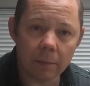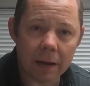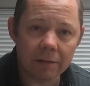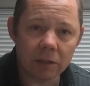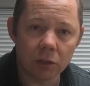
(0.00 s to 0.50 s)
the
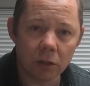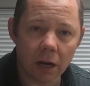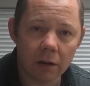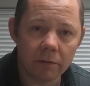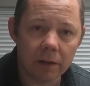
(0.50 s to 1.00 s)
battery should
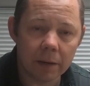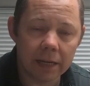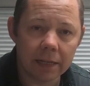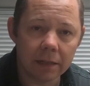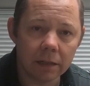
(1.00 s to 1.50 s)
hopefully
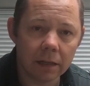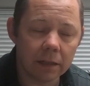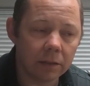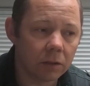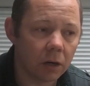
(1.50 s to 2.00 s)
be
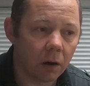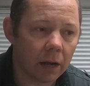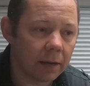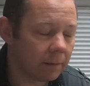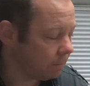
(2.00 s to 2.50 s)
in
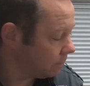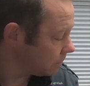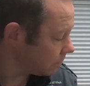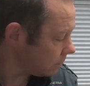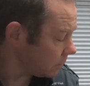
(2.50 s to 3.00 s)
July,
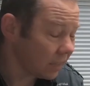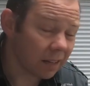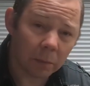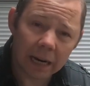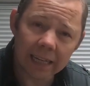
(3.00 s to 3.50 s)

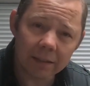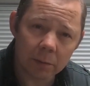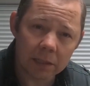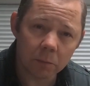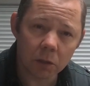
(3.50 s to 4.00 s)
but that gives
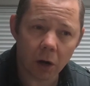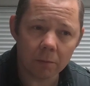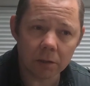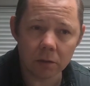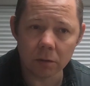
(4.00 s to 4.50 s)
me some
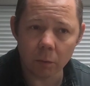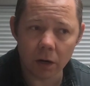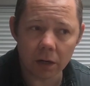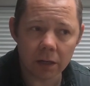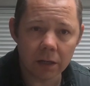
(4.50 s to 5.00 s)
time to do some
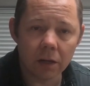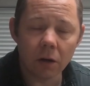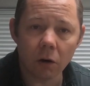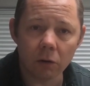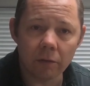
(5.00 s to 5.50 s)
work
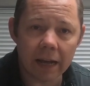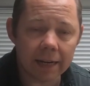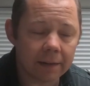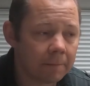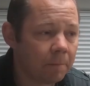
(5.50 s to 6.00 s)
on the
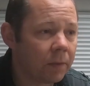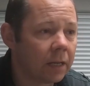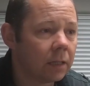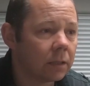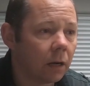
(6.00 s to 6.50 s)
van.
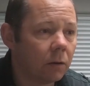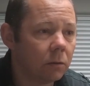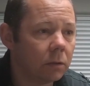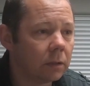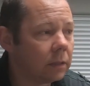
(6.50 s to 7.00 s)
So
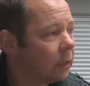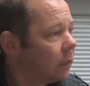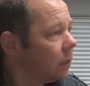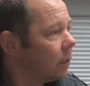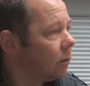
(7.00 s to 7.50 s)

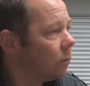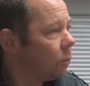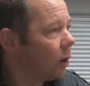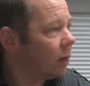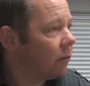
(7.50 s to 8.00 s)

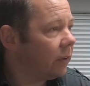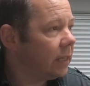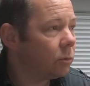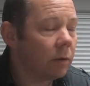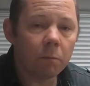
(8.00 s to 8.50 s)
one of the
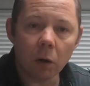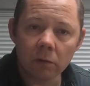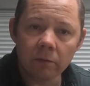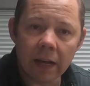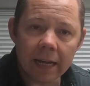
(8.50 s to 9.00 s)
things with
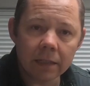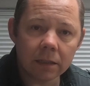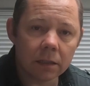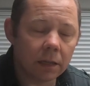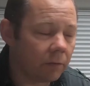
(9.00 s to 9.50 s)
modern
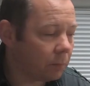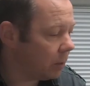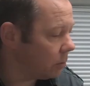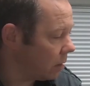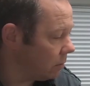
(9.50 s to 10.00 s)
vans, if
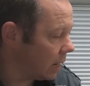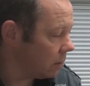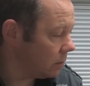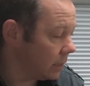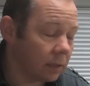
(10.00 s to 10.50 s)
people don't
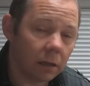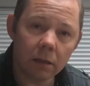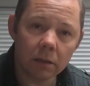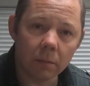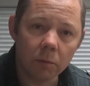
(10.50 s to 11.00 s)
know, is
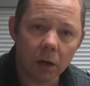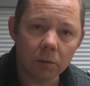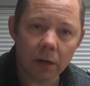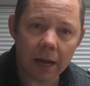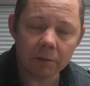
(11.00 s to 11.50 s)
that
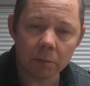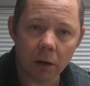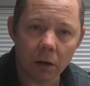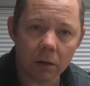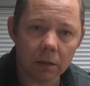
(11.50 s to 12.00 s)
sometimes you have
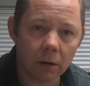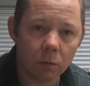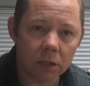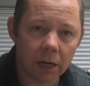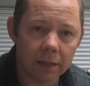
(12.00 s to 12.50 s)
smart
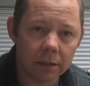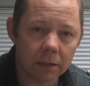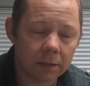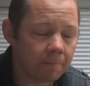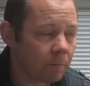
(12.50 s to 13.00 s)
alternators.